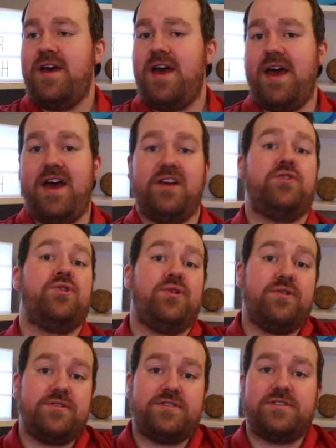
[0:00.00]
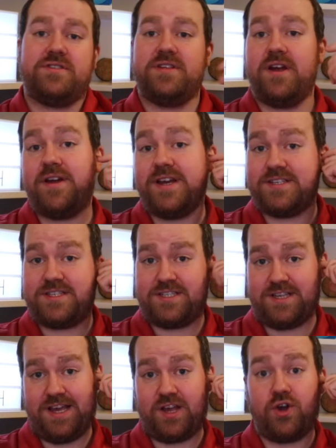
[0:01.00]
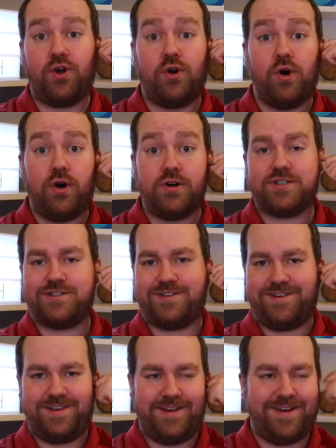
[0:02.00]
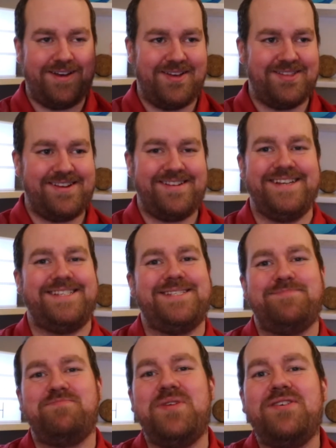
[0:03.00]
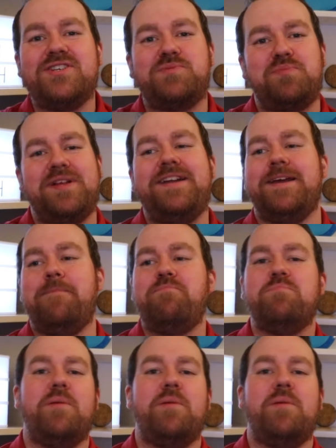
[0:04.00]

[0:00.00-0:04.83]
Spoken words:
Goose, there is Gauze, there is plenty.